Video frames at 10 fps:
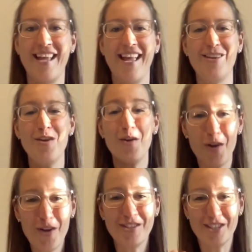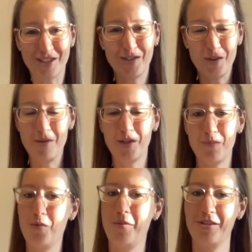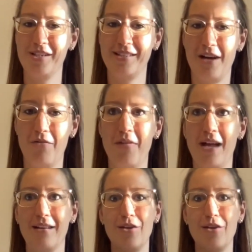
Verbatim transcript: And you learn just so much more about yourself that